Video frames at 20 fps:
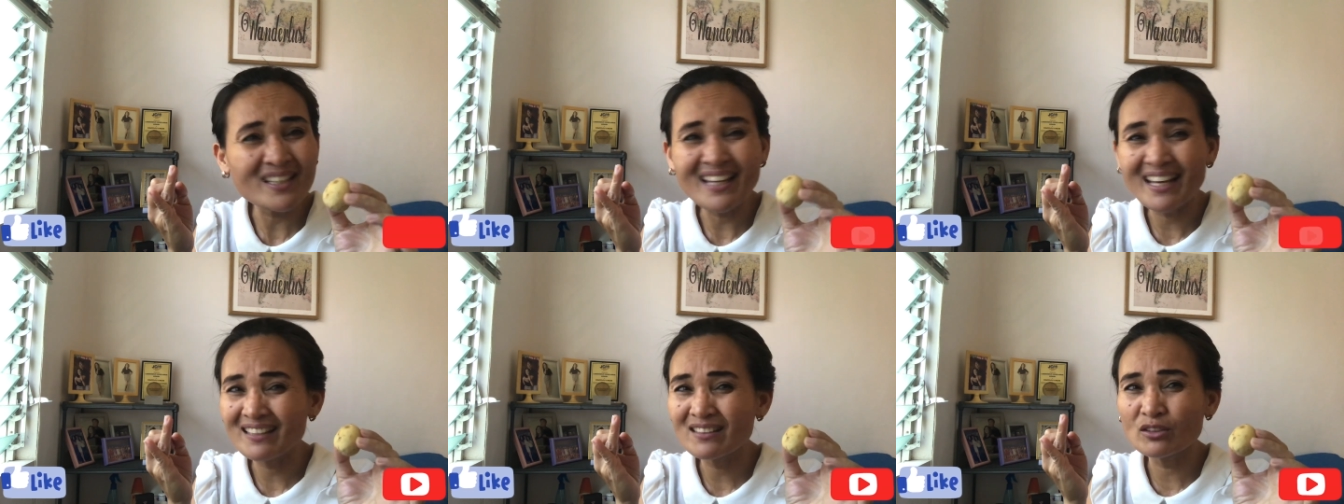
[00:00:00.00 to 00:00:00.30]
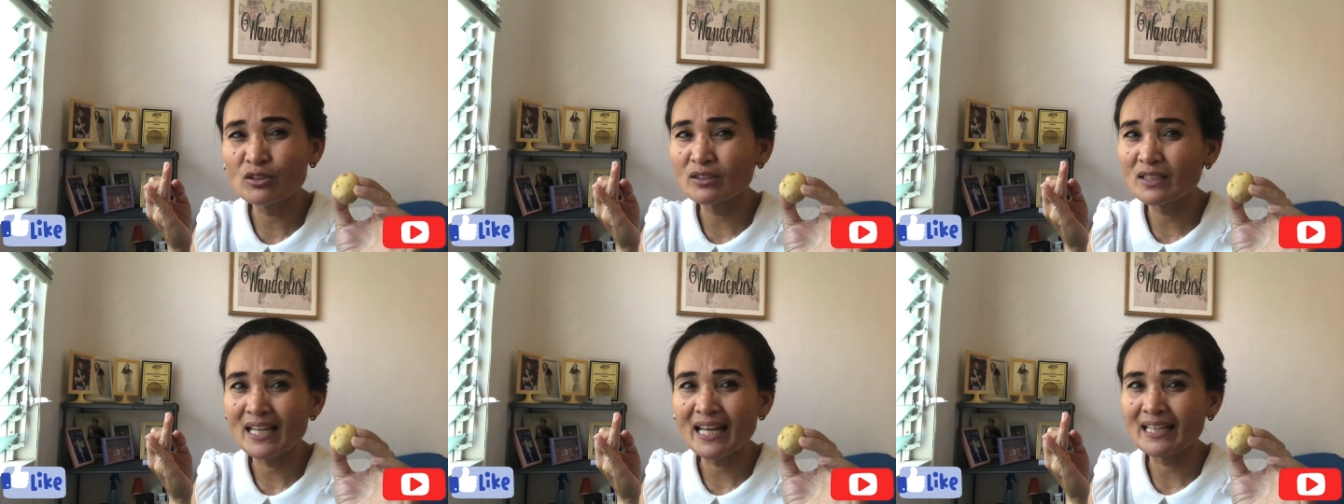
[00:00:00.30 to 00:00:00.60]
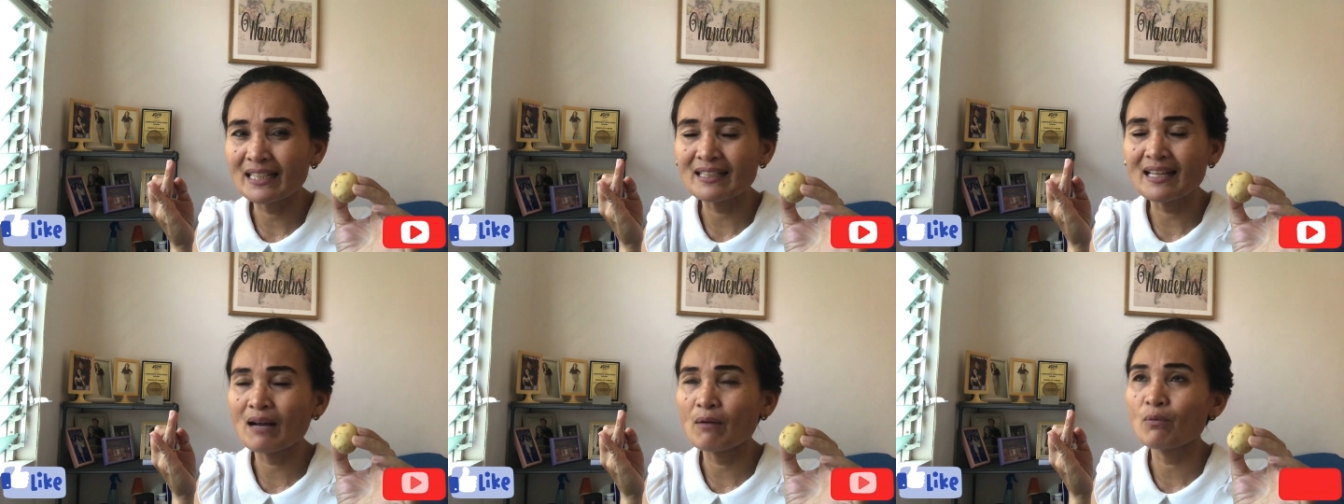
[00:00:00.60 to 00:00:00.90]
I don't
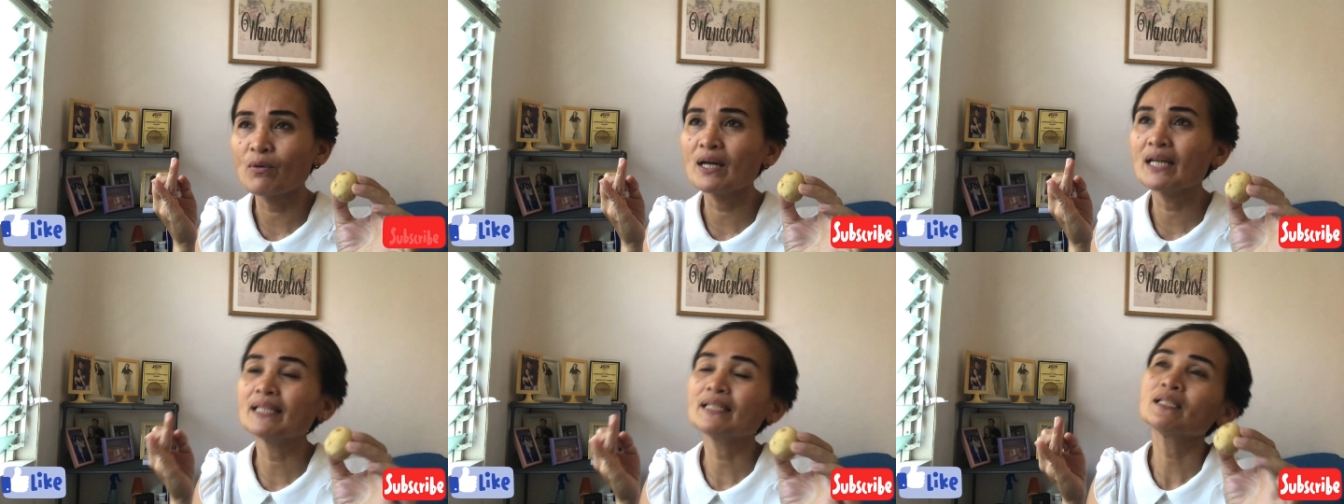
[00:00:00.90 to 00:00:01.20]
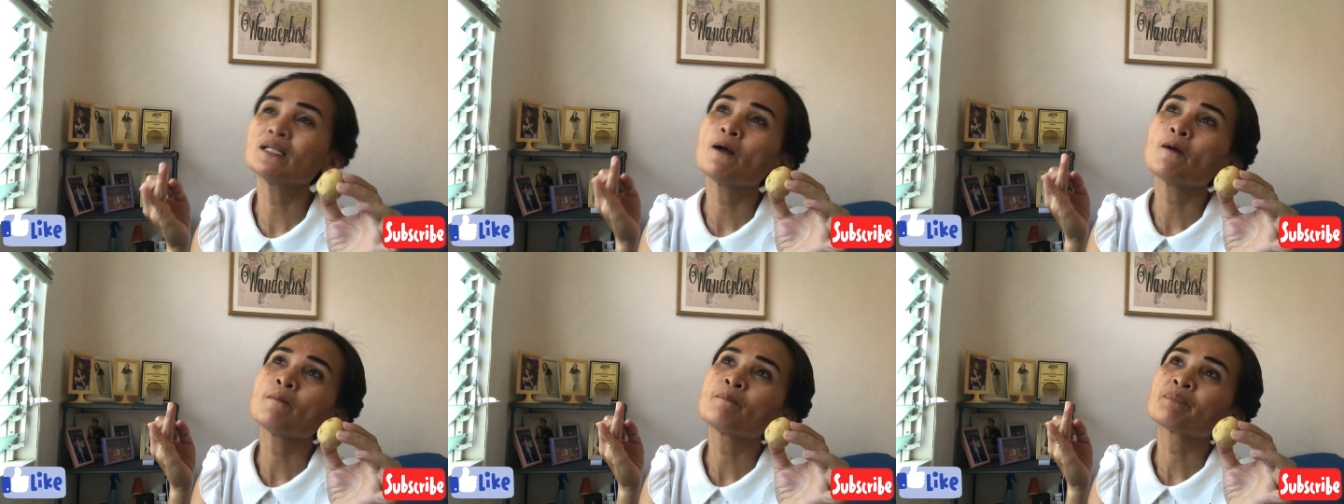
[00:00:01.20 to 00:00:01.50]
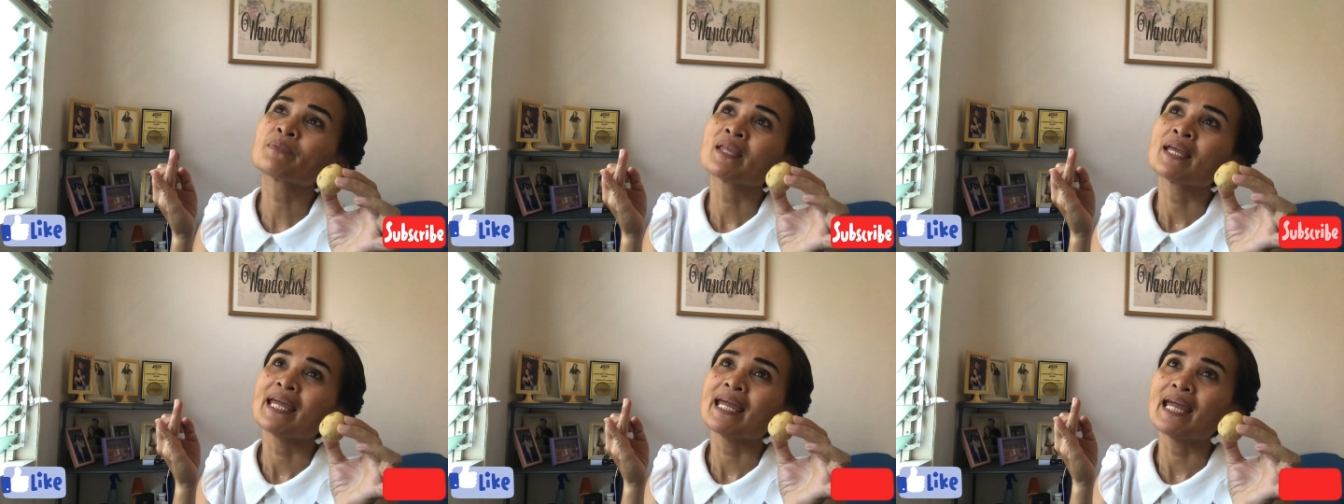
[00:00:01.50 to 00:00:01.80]
like that one.
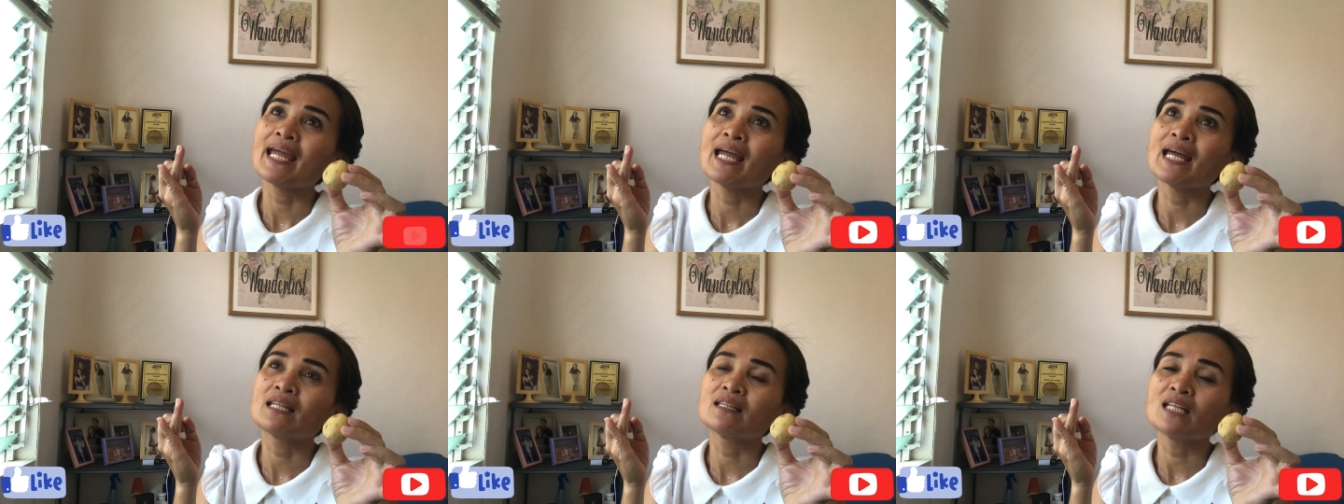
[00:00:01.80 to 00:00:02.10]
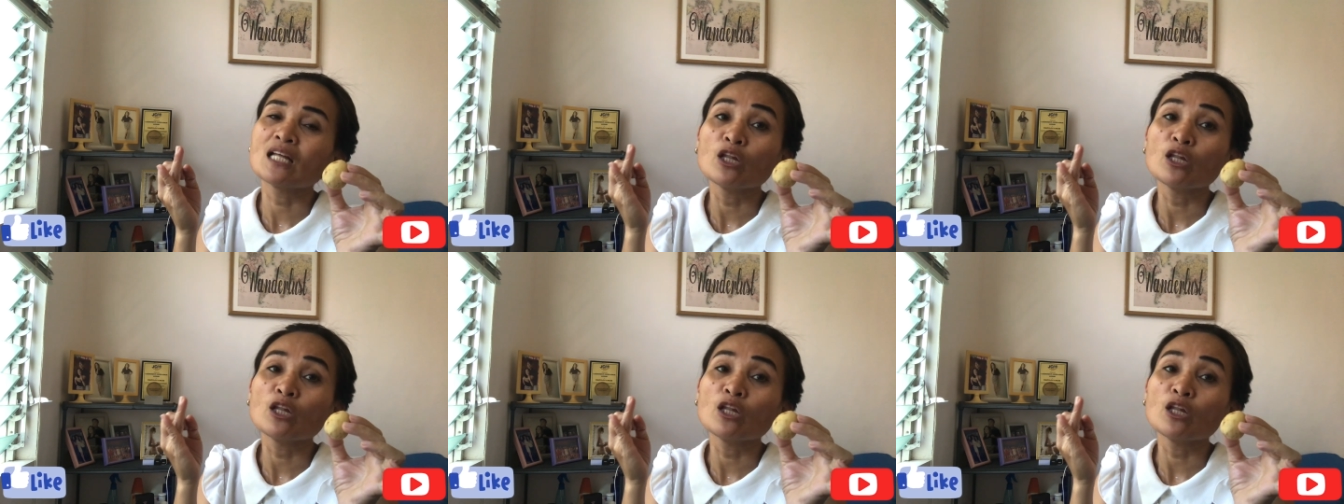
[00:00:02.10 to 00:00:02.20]
And the